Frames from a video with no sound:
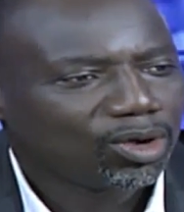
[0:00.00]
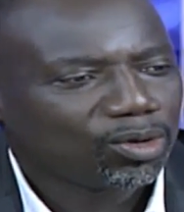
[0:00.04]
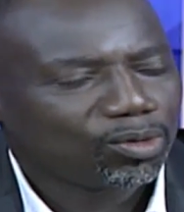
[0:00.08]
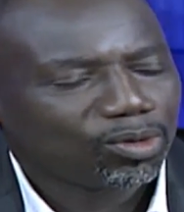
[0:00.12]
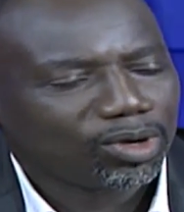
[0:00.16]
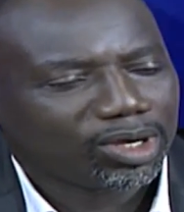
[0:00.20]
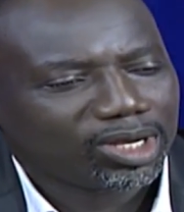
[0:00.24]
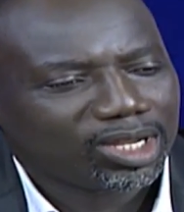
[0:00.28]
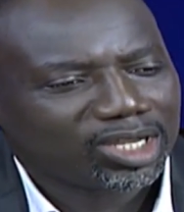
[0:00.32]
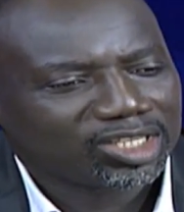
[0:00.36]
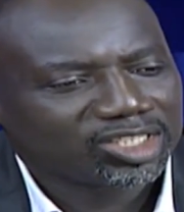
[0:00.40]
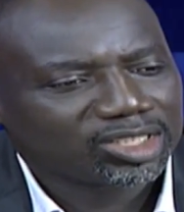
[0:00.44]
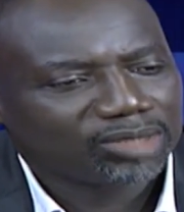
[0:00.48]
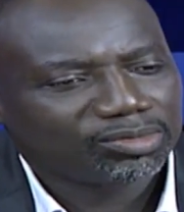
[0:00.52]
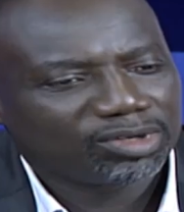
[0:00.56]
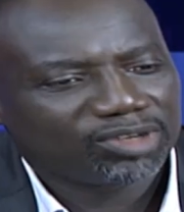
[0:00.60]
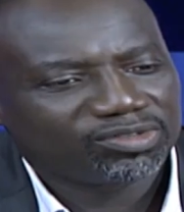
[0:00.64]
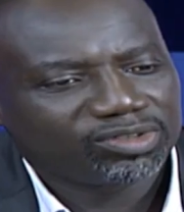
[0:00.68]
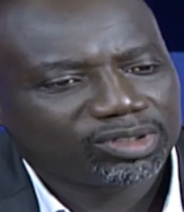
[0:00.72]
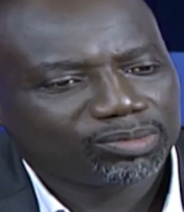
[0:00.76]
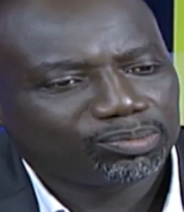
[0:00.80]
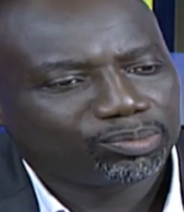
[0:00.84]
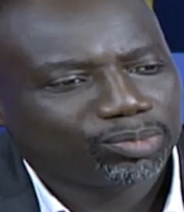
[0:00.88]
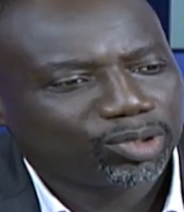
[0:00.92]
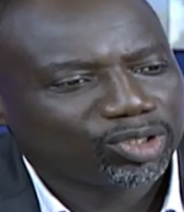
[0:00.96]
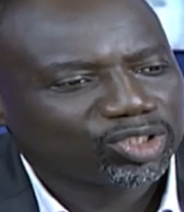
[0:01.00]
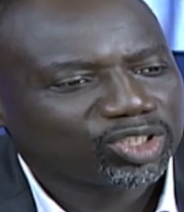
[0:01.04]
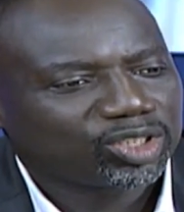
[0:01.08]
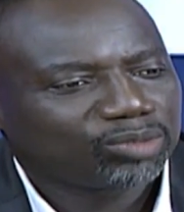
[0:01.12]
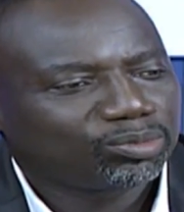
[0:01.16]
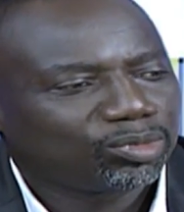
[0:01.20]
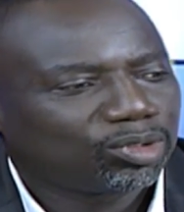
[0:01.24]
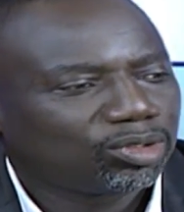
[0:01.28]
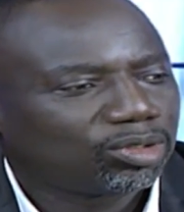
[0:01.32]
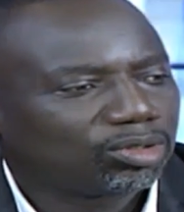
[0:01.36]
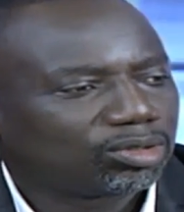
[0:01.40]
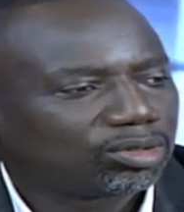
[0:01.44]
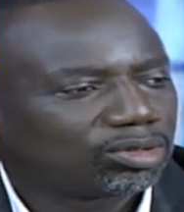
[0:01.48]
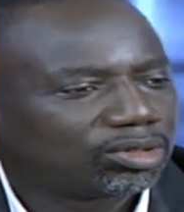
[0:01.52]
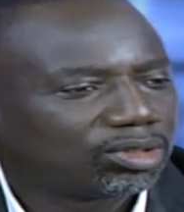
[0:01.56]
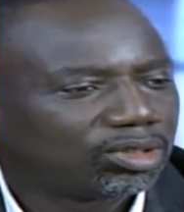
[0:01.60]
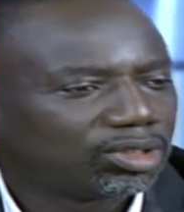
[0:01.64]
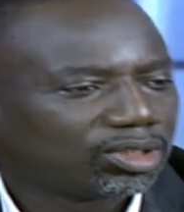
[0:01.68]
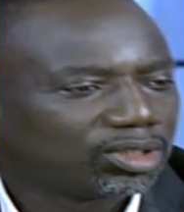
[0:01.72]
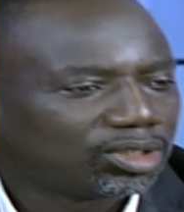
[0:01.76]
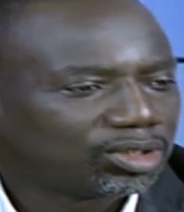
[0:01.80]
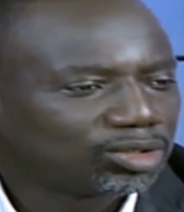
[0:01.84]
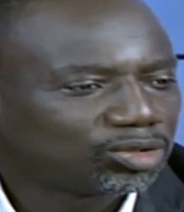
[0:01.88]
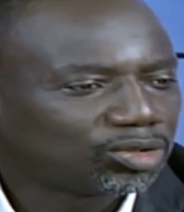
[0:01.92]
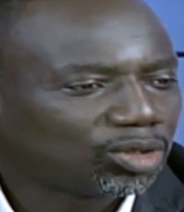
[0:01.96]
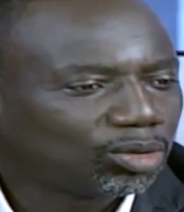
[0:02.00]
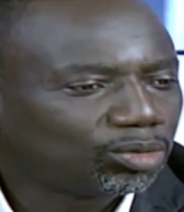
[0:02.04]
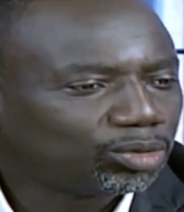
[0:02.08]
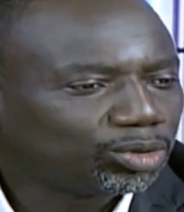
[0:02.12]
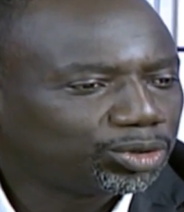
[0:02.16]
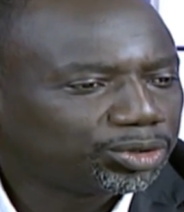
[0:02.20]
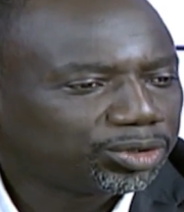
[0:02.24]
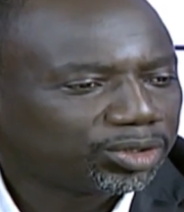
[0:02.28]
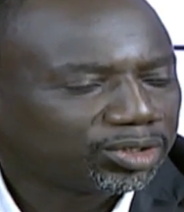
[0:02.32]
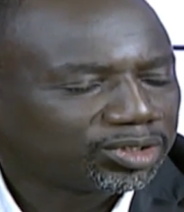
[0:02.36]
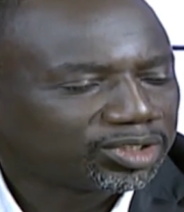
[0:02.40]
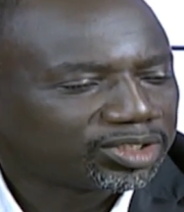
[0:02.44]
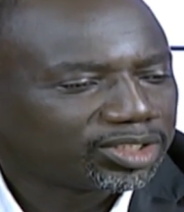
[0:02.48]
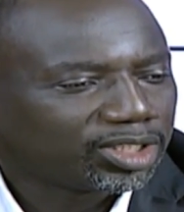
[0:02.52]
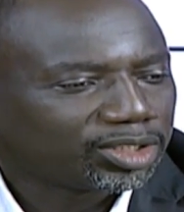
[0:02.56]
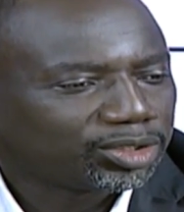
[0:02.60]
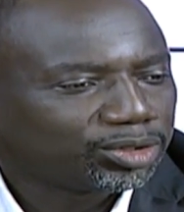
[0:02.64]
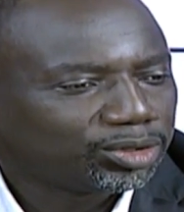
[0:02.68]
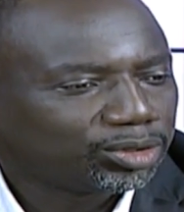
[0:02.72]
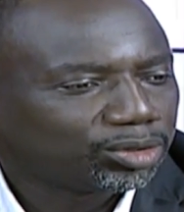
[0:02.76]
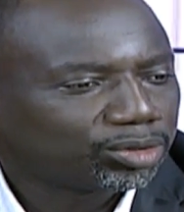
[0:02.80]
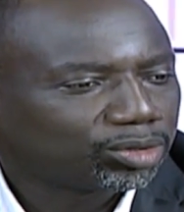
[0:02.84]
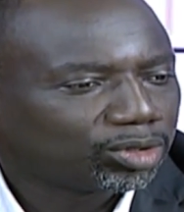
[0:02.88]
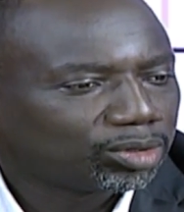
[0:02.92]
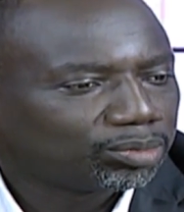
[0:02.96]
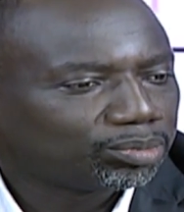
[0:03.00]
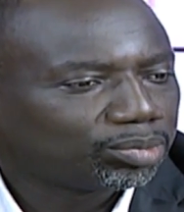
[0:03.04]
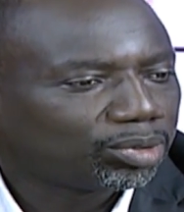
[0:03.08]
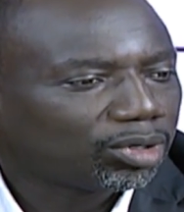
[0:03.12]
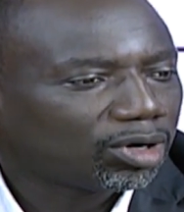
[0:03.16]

what are some of the possible solutions that you could